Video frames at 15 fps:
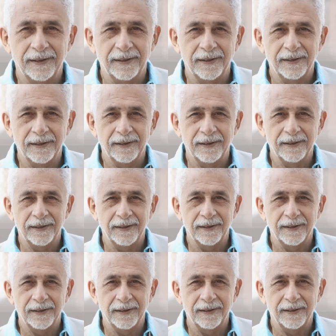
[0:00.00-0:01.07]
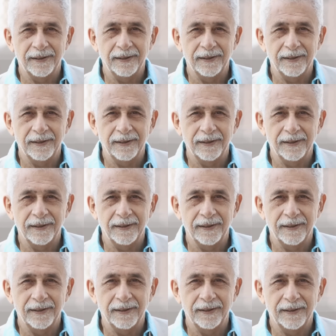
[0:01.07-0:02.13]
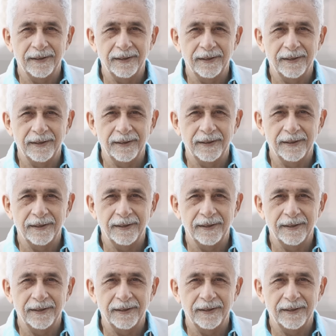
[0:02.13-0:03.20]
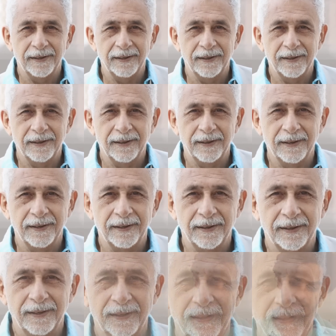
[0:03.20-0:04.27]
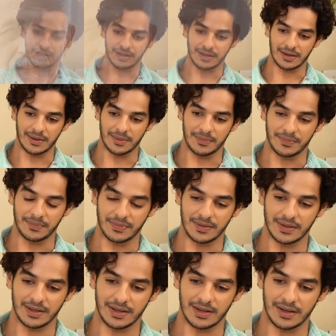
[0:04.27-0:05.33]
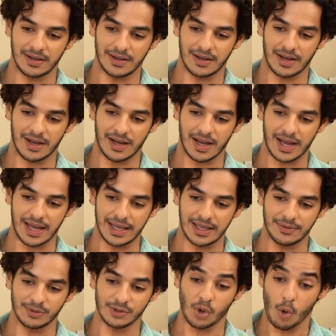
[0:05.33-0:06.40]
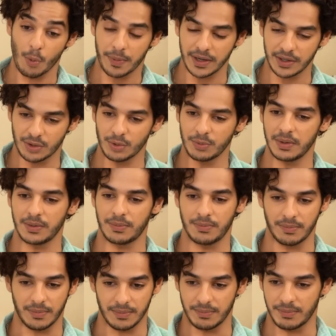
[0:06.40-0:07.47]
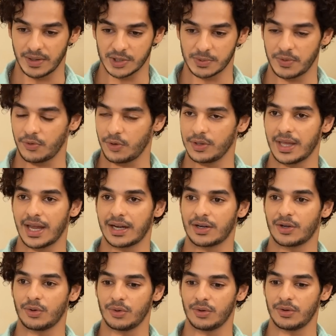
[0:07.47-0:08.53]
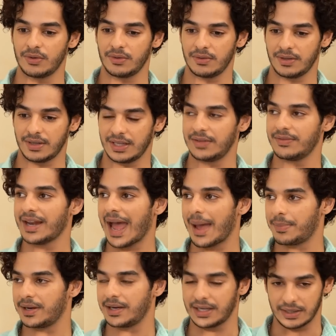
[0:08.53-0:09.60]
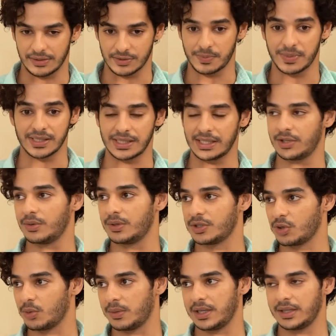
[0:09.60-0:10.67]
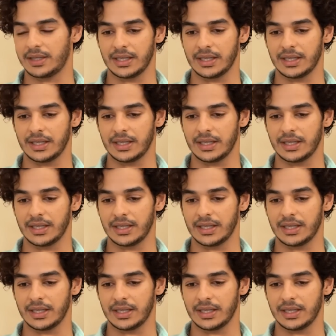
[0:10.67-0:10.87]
him, with his production, uh, with Motley. Yes. Um, and um, uh, I was hoping to, but m much before that could even happen, and he's busy and doing so many